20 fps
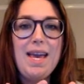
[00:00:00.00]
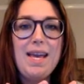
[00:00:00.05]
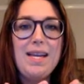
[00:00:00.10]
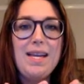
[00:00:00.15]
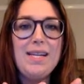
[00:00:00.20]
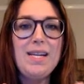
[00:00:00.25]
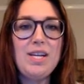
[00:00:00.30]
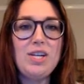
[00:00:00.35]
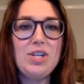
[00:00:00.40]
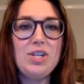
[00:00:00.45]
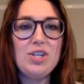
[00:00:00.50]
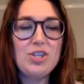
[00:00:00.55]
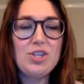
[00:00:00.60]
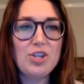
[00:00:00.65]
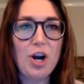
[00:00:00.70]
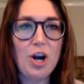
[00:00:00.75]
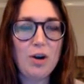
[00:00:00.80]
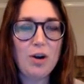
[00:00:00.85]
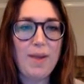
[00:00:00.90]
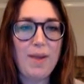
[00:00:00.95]
need to
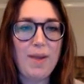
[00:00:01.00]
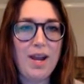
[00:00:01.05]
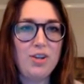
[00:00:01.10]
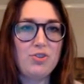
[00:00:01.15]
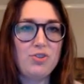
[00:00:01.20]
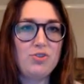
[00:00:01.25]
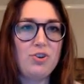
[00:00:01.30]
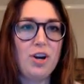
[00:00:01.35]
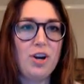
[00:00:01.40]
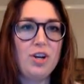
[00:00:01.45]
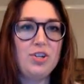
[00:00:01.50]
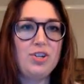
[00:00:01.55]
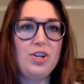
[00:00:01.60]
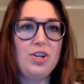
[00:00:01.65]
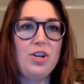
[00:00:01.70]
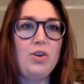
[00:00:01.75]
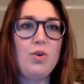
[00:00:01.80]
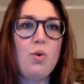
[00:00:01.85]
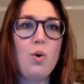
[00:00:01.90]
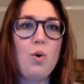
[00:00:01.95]
start my
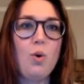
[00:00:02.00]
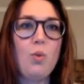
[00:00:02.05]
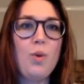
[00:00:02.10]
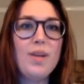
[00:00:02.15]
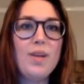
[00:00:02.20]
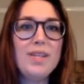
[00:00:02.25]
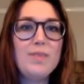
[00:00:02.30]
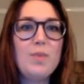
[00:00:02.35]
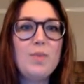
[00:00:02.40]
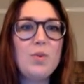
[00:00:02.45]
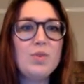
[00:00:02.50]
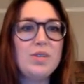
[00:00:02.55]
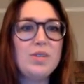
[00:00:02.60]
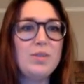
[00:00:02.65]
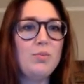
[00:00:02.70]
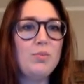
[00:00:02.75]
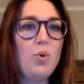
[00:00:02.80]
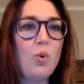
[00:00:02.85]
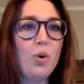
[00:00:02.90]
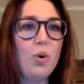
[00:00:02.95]
instruction, or what's most
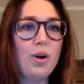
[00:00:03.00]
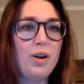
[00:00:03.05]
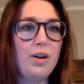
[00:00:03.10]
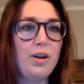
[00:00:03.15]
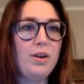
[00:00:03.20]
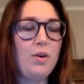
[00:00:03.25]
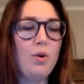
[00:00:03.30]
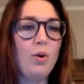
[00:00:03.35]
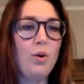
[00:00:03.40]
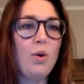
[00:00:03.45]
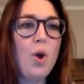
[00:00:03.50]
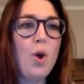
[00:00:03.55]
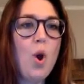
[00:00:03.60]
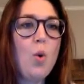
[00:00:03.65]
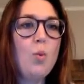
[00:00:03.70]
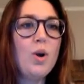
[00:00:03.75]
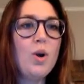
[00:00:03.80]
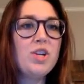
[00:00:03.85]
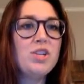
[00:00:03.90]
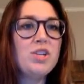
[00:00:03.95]
important, or
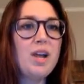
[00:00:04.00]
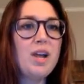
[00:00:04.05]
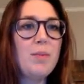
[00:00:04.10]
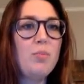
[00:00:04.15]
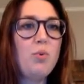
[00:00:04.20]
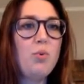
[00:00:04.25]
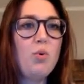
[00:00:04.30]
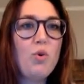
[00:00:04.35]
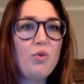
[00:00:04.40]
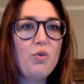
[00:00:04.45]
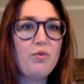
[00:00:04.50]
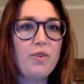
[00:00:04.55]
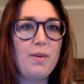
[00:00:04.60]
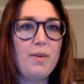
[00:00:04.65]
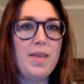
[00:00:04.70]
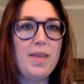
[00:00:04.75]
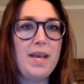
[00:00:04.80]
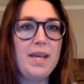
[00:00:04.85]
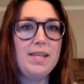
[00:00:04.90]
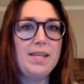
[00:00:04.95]
what should I pull
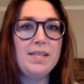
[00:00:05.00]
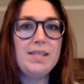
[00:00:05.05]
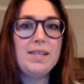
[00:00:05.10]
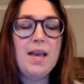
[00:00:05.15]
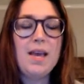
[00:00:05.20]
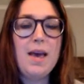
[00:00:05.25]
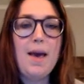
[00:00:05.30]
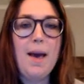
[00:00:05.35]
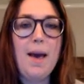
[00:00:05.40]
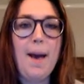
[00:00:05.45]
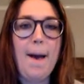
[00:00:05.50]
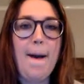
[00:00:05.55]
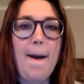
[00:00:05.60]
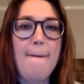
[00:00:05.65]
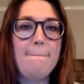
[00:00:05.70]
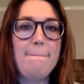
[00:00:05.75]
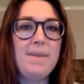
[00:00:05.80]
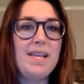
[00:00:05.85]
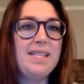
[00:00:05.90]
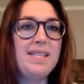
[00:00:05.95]
from this?
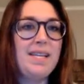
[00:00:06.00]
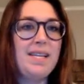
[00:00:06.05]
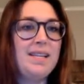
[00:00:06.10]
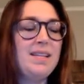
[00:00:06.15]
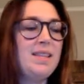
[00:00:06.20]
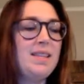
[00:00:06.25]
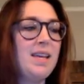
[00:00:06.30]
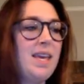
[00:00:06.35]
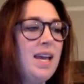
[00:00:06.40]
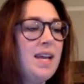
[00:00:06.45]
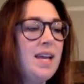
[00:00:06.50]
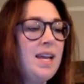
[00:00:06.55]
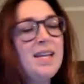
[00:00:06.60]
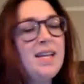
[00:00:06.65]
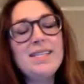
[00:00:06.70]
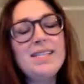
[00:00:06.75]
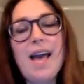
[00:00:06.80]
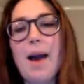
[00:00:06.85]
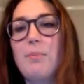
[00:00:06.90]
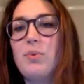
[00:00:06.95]
Is it the kid
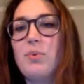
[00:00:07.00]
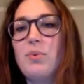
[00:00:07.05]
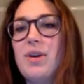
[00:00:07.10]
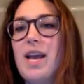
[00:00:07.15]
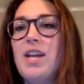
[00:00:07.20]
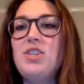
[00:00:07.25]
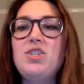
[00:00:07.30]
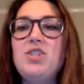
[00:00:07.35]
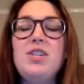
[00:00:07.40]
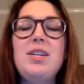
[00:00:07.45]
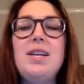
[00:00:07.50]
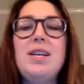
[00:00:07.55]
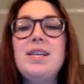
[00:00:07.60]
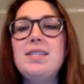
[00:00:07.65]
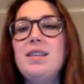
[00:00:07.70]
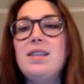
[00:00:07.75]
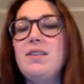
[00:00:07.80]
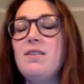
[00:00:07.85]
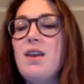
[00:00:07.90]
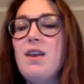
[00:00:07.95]
needs comprehension?
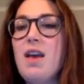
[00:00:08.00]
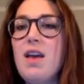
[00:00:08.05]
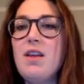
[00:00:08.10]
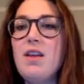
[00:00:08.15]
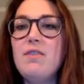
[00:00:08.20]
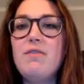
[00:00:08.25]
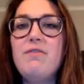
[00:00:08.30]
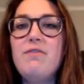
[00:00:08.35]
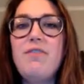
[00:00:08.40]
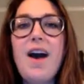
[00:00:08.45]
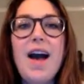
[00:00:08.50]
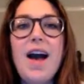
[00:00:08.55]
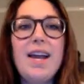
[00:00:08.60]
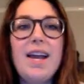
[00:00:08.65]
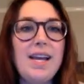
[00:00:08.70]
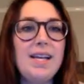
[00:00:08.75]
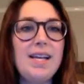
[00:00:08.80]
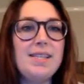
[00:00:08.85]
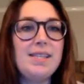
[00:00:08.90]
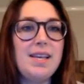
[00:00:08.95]
Is it
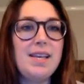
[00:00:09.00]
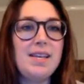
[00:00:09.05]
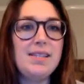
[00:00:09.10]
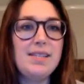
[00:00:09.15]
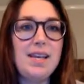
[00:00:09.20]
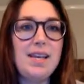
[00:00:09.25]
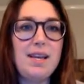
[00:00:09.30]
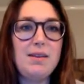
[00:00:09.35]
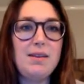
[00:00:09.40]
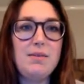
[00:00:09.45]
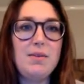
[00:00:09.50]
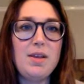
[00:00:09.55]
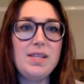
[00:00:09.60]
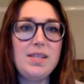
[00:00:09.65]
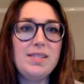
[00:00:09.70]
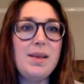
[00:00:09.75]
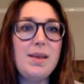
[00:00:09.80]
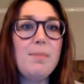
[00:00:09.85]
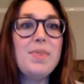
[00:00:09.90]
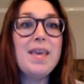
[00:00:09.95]
phonics? Is it
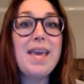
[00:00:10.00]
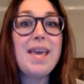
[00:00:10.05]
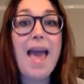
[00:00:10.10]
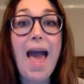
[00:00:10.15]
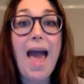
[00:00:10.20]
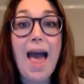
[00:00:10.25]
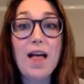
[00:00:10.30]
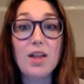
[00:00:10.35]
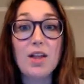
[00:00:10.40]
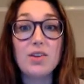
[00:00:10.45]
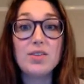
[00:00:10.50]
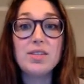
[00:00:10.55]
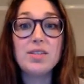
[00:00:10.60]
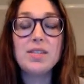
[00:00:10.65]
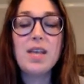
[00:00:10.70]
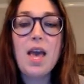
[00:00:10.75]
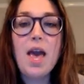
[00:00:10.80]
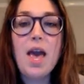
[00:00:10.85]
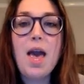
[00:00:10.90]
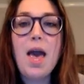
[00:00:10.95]
something
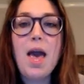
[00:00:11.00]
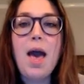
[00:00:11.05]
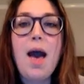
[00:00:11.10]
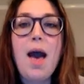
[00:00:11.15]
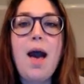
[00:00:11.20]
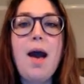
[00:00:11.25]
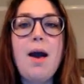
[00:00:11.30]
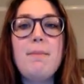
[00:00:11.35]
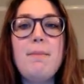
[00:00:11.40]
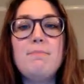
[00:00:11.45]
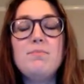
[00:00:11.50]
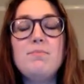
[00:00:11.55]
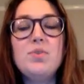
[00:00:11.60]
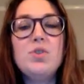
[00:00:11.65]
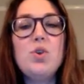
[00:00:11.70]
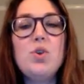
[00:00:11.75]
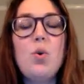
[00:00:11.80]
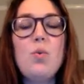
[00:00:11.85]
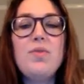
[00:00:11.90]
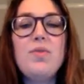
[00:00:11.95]
else?
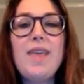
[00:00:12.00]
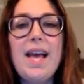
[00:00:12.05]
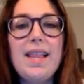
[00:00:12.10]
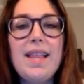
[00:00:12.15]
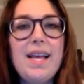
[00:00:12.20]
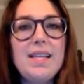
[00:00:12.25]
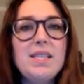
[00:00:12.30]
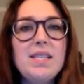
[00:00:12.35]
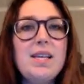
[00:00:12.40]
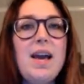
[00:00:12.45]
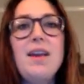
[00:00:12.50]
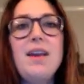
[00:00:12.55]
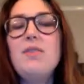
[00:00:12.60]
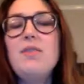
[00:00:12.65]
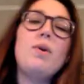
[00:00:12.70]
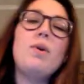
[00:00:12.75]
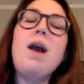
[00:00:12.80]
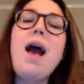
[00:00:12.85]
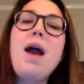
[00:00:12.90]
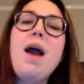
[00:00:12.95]
So that's kind
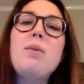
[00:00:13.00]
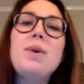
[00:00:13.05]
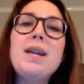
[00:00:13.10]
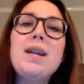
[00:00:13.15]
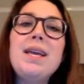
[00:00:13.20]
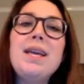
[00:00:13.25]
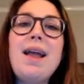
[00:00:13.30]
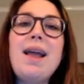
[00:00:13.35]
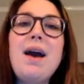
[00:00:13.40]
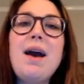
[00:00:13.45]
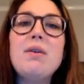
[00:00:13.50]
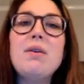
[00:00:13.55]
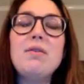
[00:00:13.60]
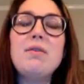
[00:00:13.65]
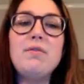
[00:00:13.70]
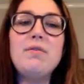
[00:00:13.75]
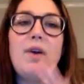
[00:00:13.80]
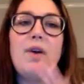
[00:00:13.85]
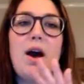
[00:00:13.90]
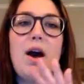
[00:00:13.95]
of where I want to get out
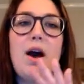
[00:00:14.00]
of